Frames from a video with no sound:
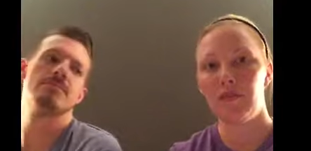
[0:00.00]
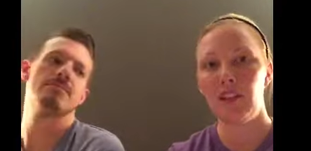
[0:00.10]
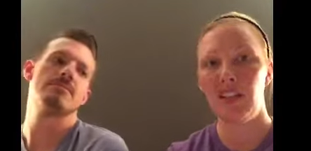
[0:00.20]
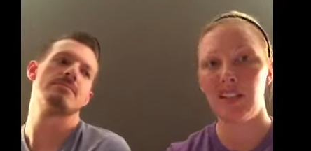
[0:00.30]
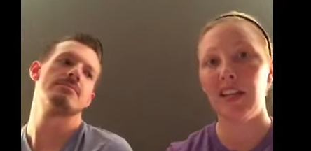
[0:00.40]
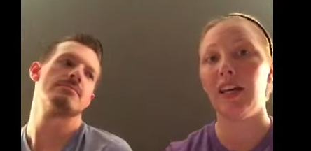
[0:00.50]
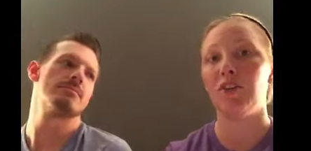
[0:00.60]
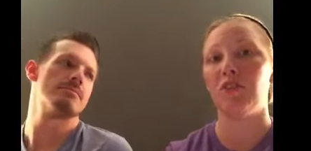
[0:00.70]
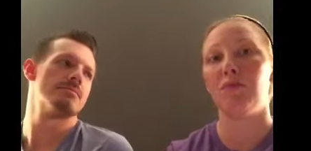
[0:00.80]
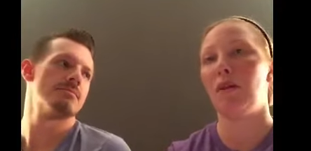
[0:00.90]
Speaker 1: It's like
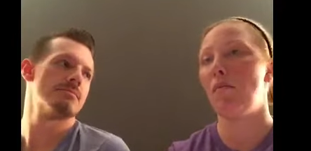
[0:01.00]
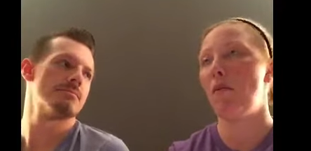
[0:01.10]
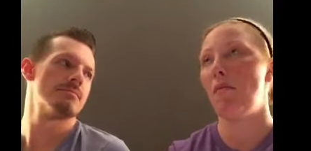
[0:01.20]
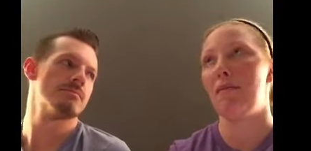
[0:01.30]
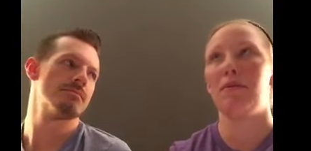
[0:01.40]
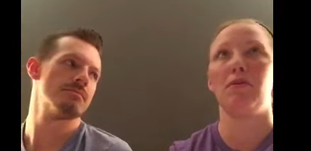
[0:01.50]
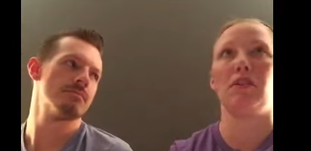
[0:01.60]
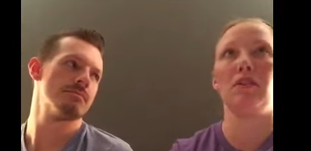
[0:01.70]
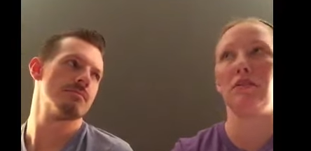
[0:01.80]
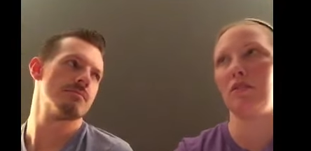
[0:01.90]
country plum, but maybe with a
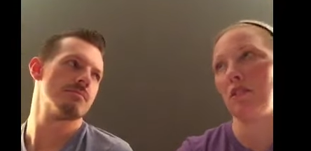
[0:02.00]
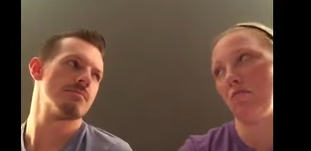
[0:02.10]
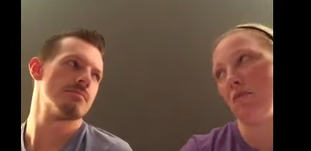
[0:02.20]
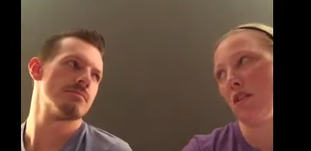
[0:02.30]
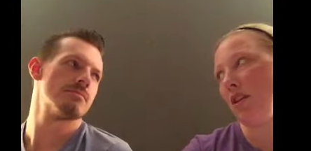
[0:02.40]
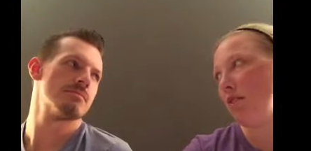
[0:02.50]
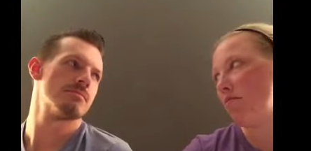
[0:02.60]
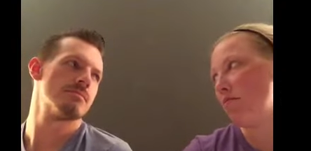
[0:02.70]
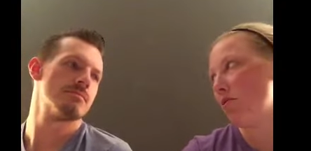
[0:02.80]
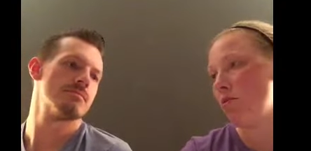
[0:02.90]
little Christmassy
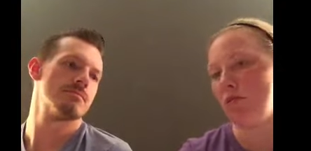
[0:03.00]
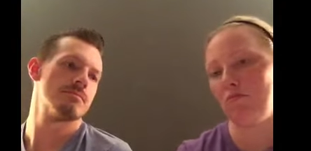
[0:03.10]
to it.